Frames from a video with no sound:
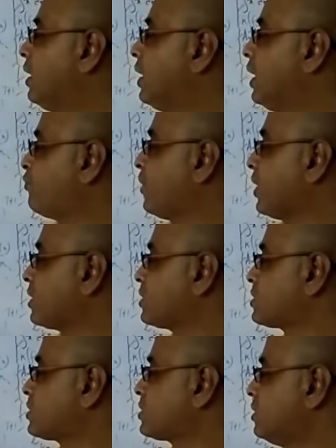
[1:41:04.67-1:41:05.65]

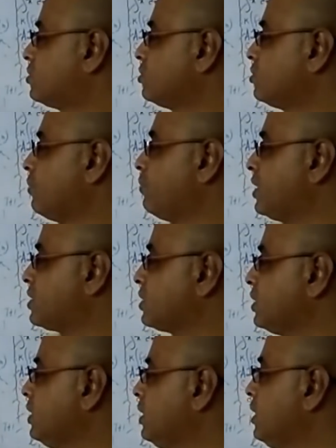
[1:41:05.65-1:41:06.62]
fx to the
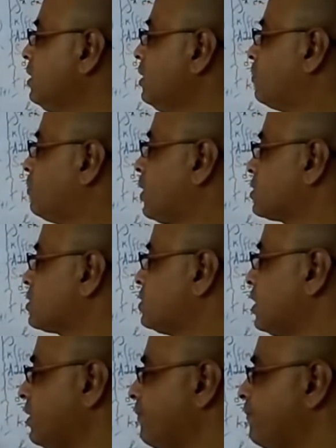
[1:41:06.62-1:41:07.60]
base e plus
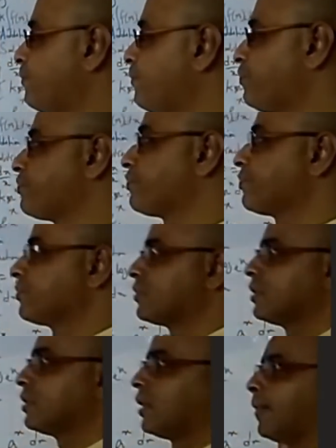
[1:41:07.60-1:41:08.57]
c.
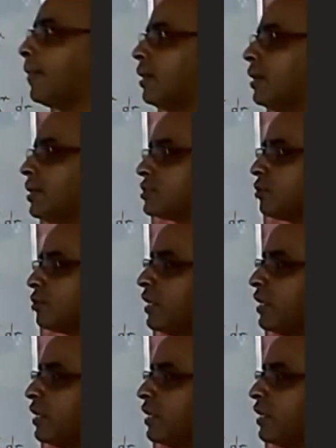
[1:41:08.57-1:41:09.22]
So